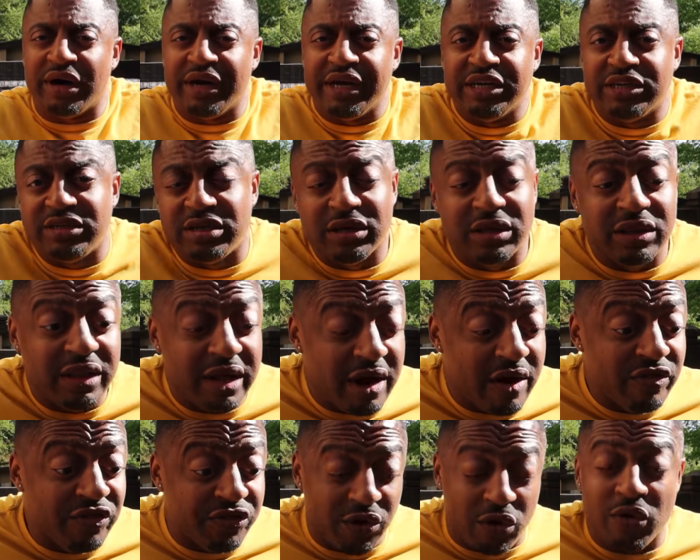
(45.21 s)
into
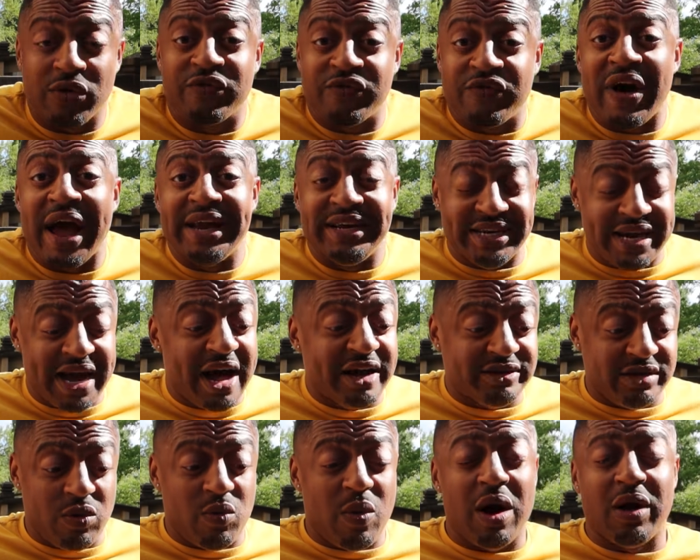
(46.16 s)
their third fight,
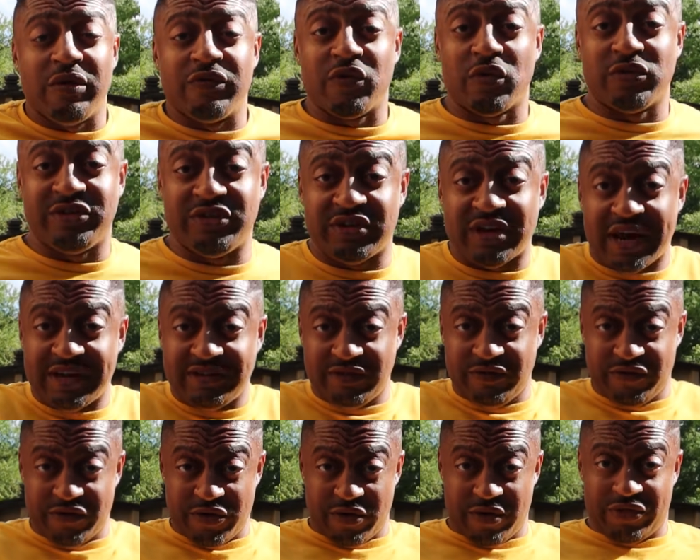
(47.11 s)
Deontay Wilder versus
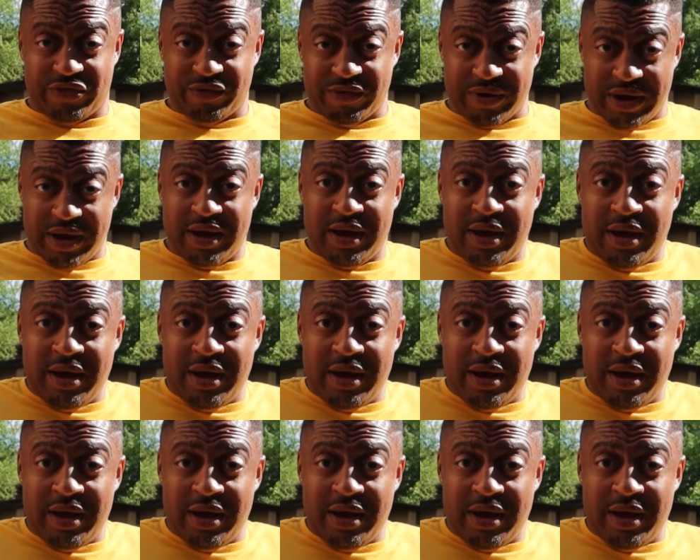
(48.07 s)
Tyson Fury 3.